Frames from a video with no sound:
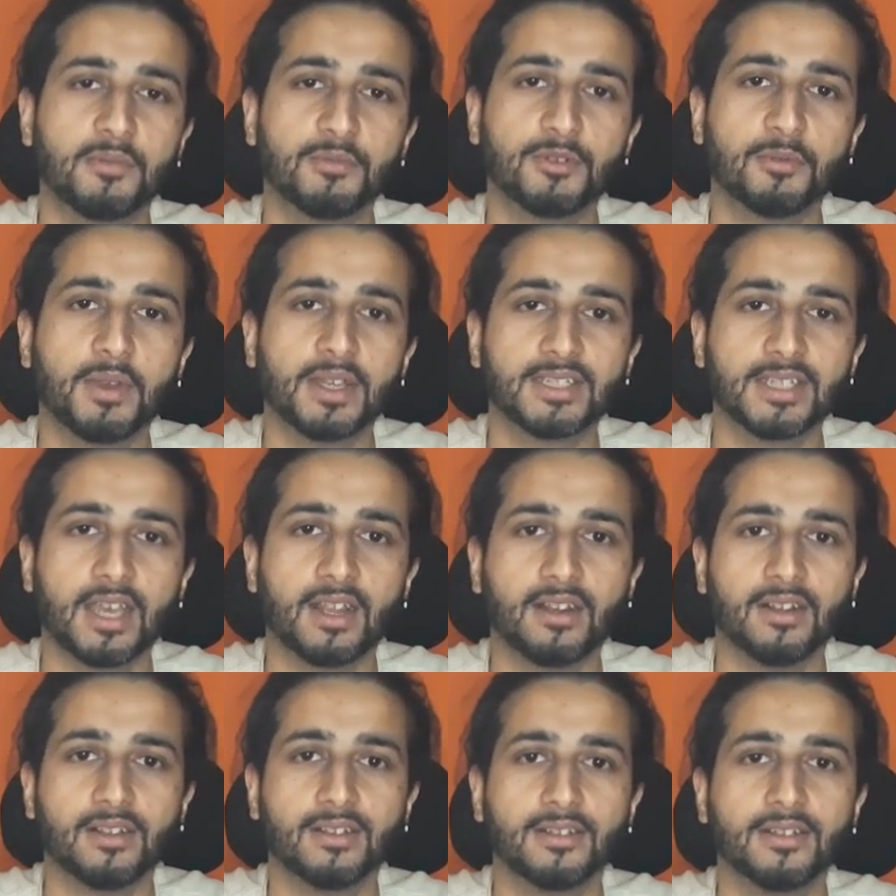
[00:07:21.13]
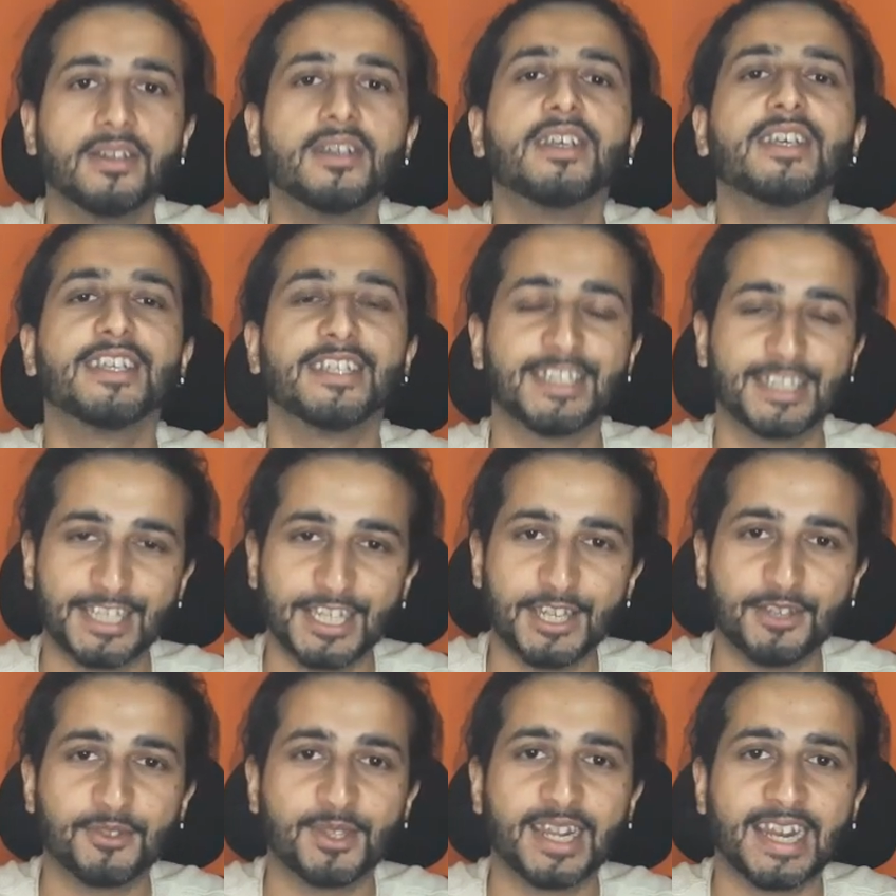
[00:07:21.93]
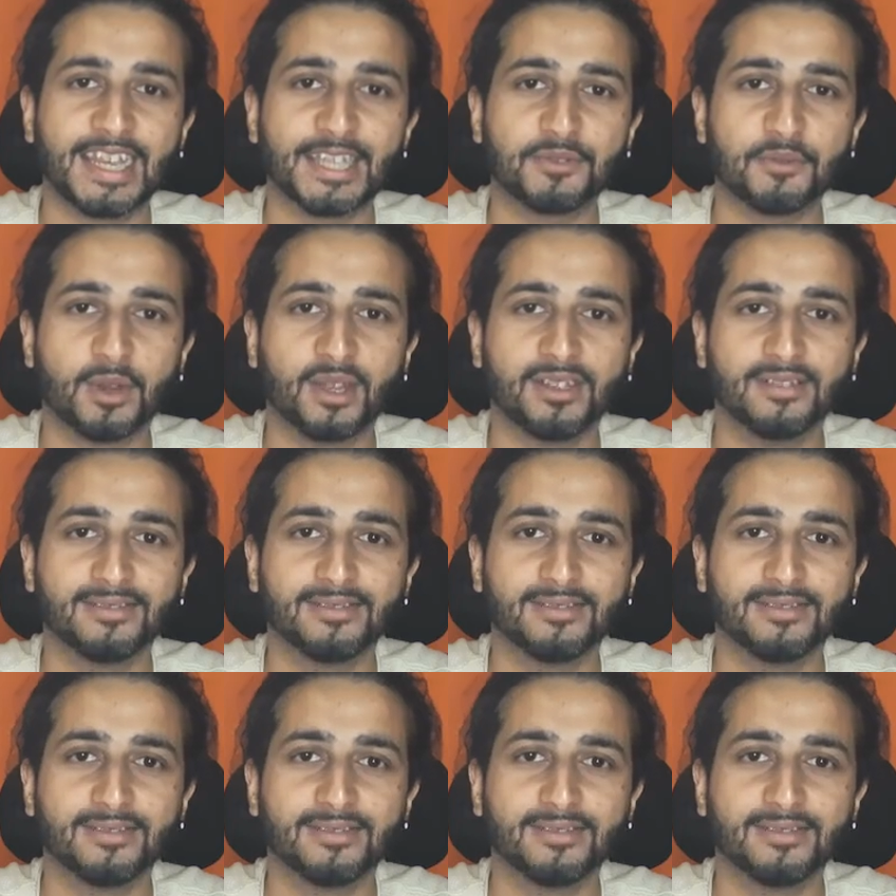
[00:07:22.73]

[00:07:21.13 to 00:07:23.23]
to my channel. See you in the next one.